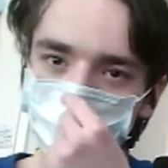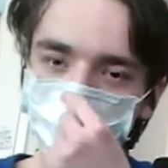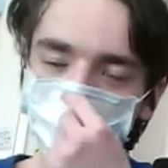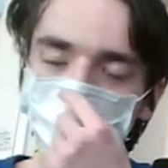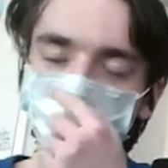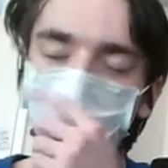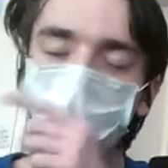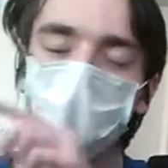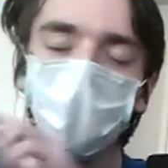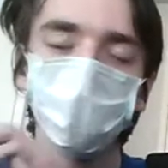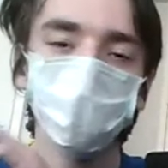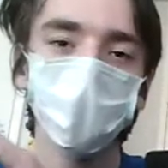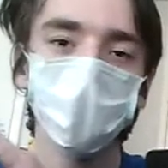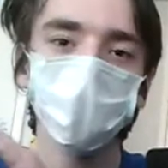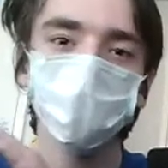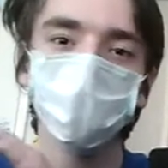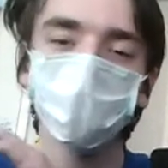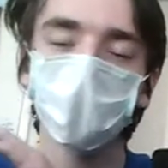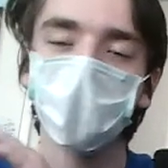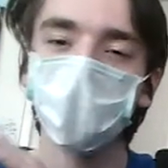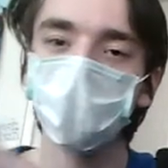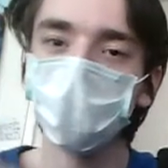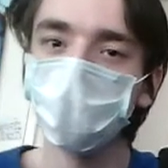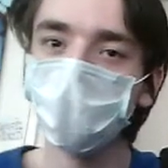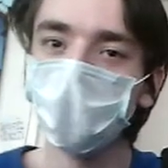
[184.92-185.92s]
if I miss
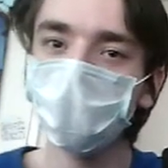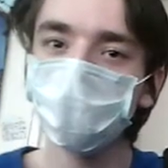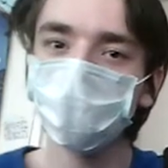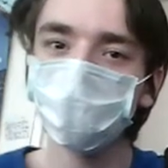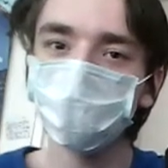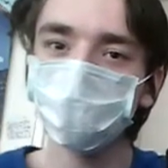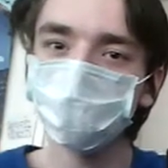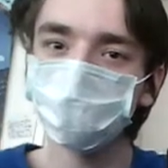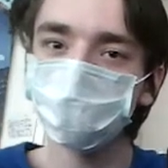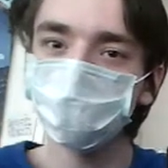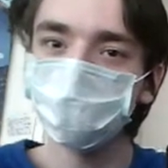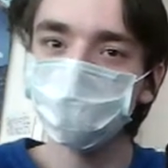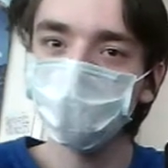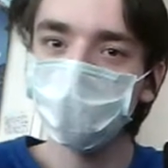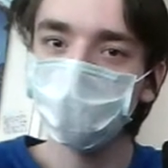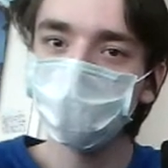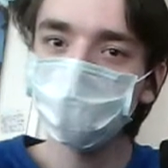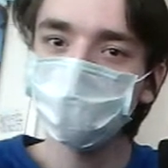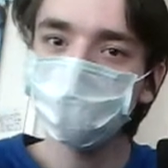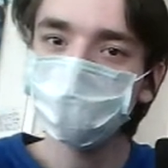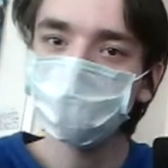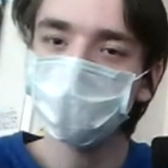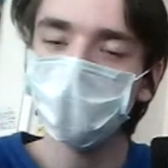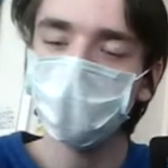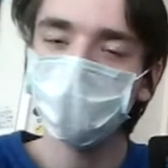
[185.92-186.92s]
a lot of
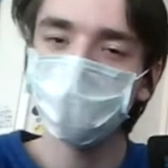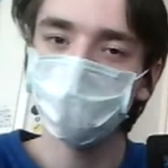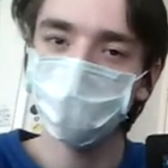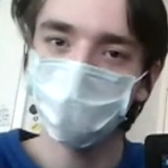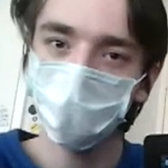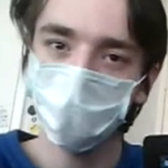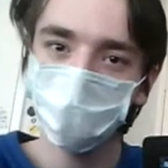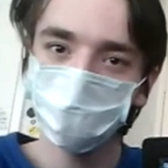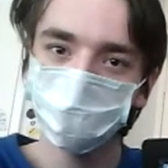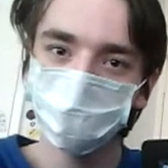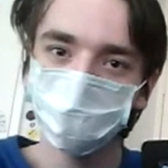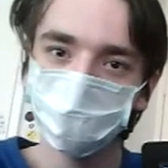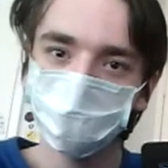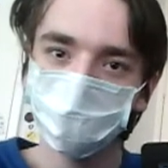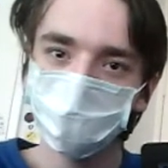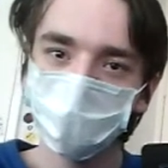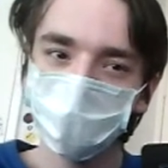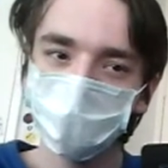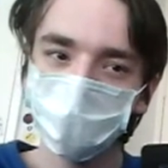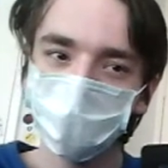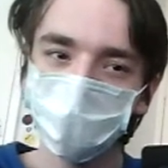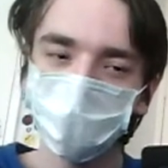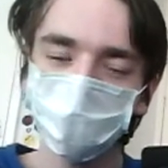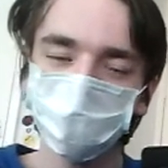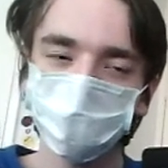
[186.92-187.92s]
jokes and roasts in
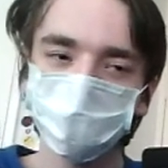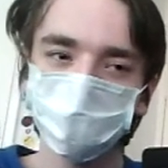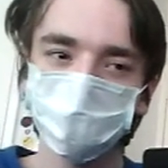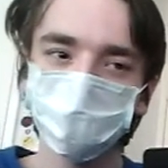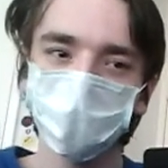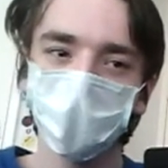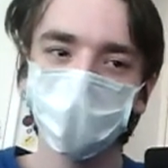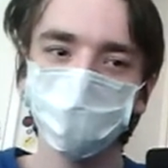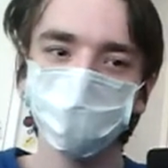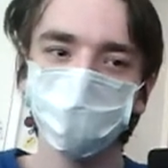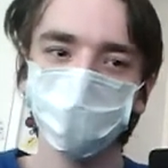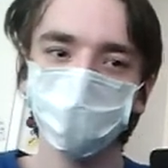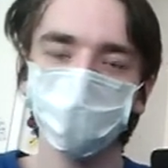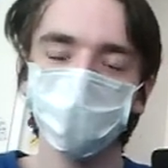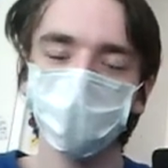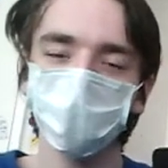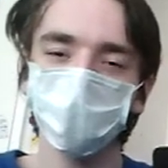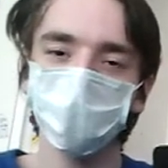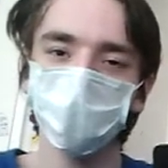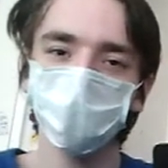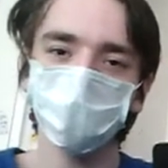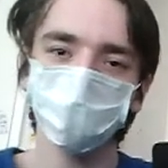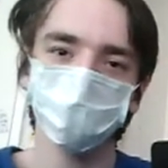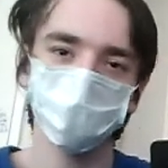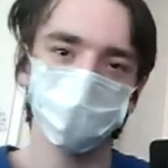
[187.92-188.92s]
these types of
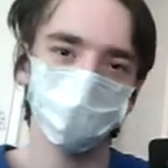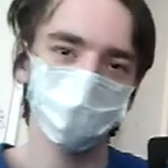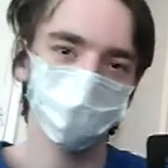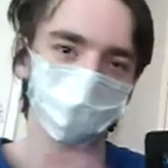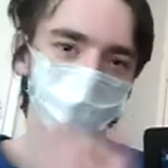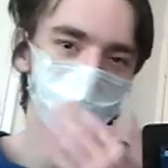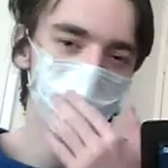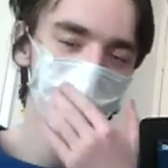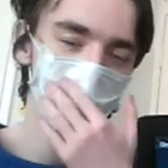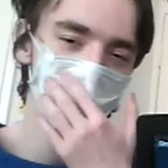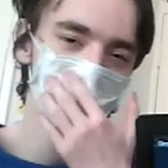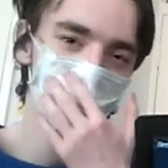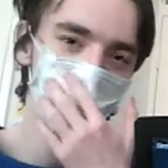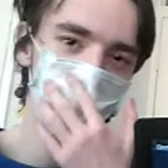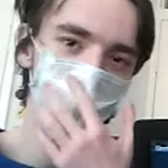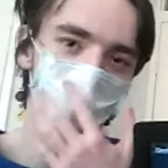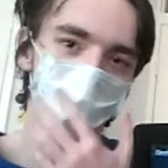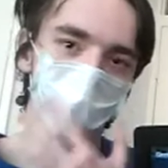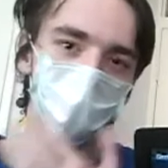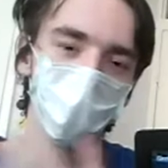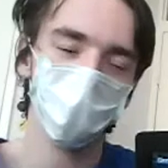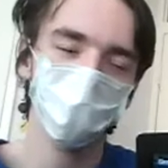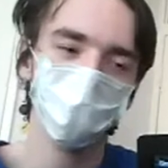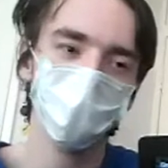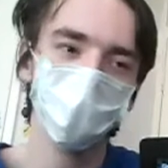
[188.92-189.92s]
videos, like
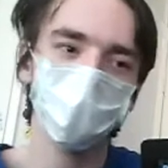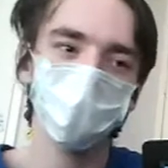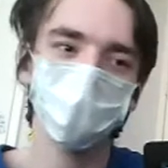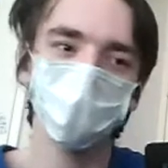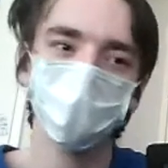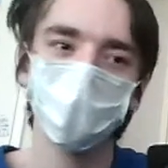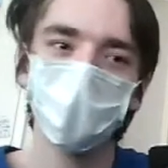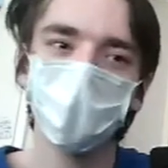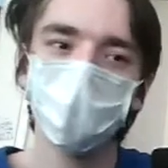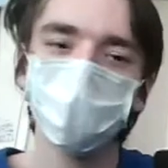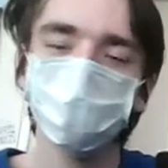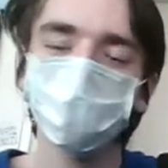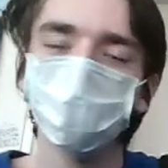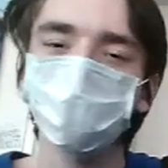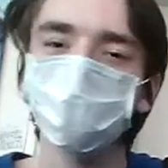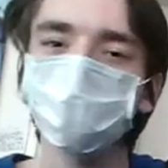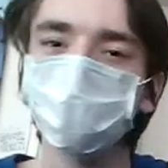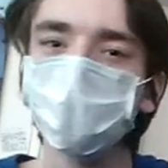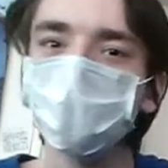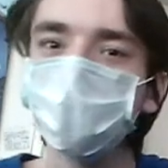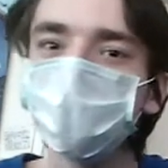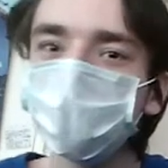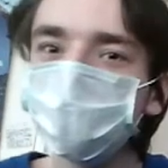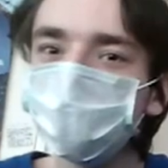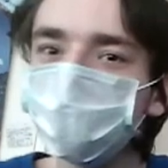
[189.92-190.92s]
rap battle reactions.
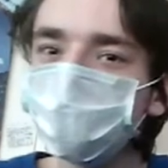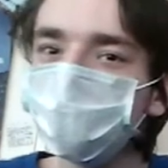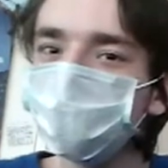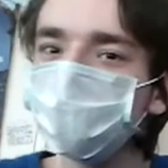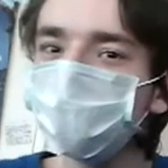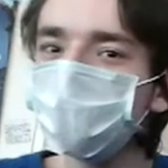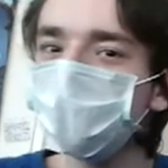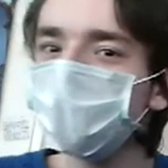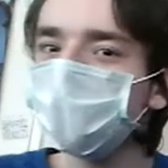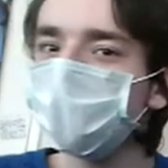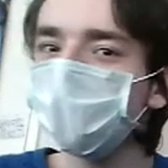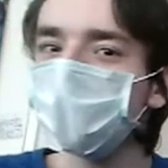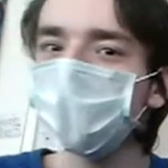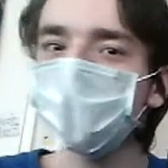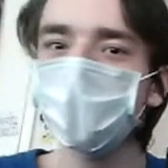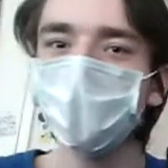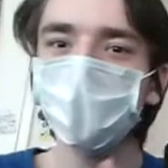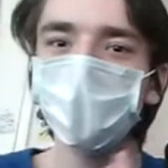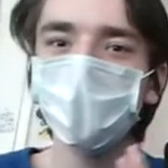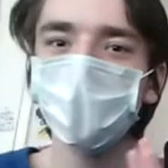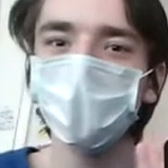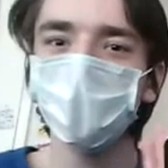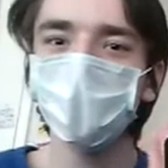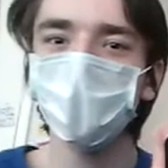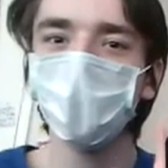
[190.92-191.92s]
It's just that
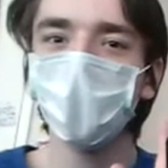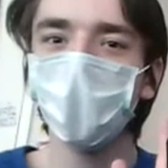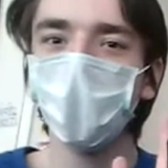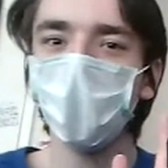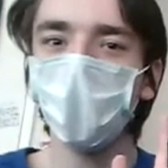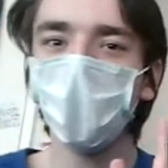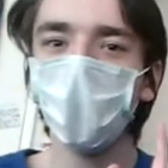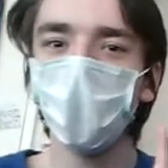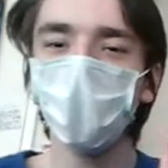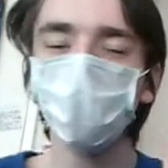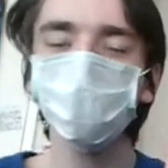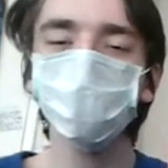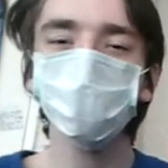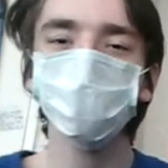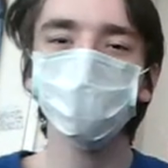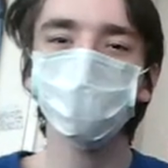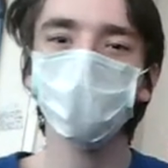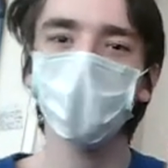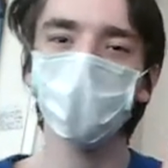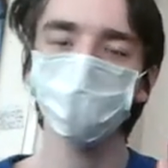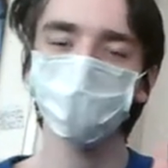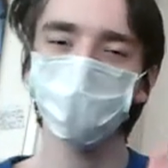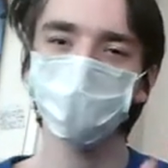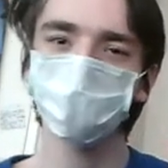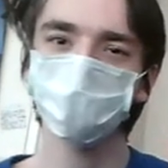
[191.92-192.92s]
all the
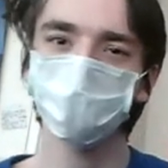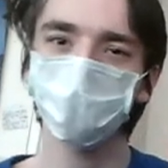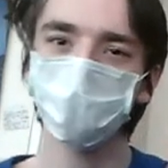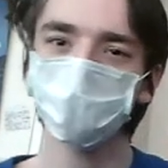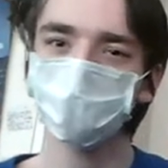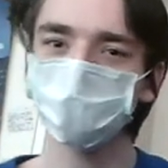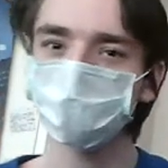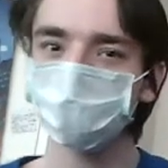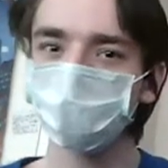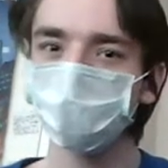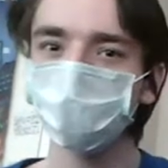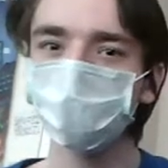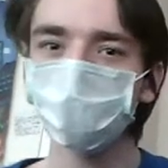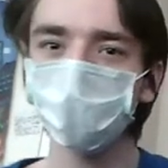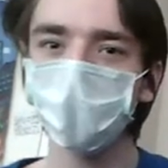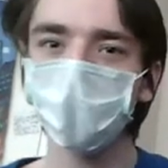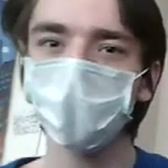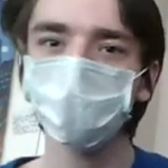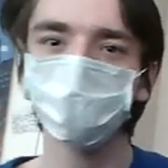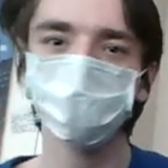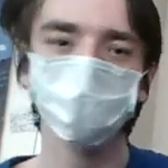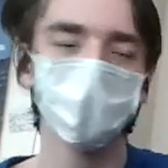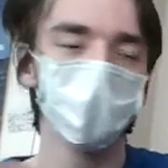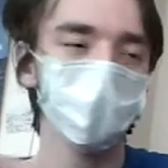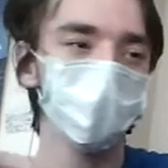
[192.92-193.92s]
time they talk so
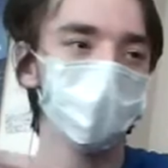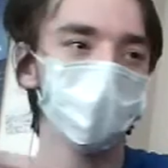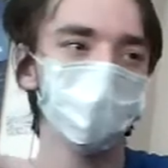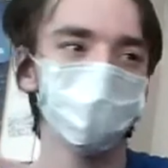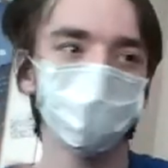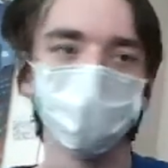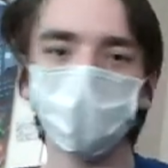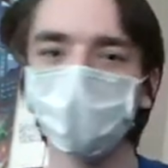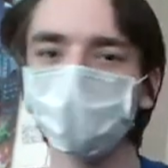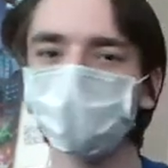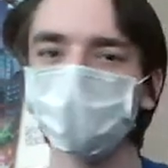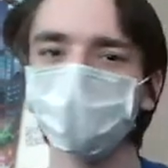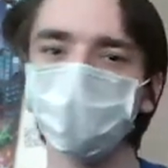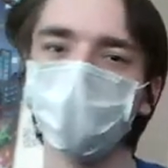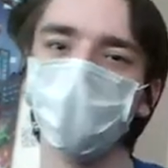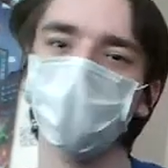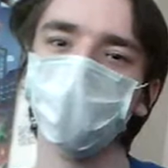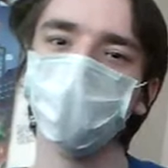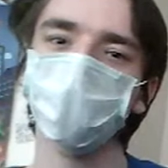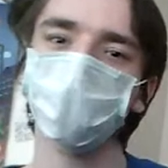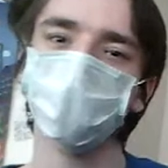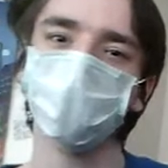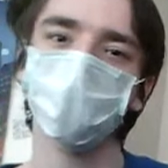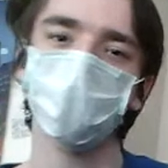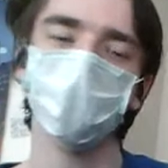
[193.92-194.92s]
fast, I can barely hear
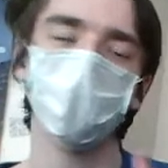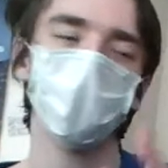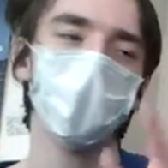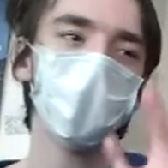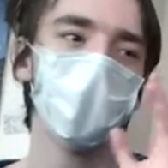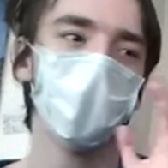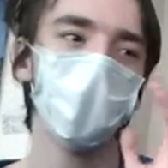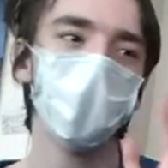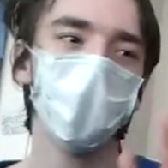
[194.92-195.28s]
it, that